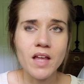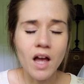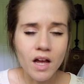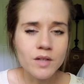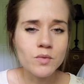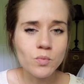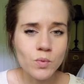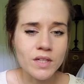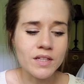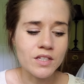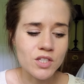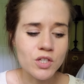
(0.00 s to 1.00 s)

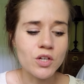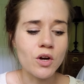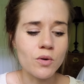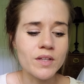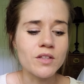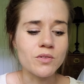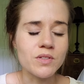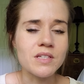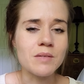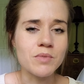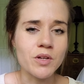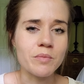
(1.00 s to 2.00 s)
Unwilling to go in those
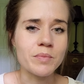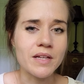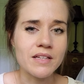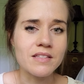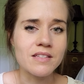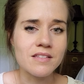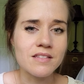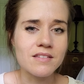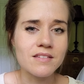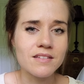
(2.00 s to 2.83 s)
deep, dark places.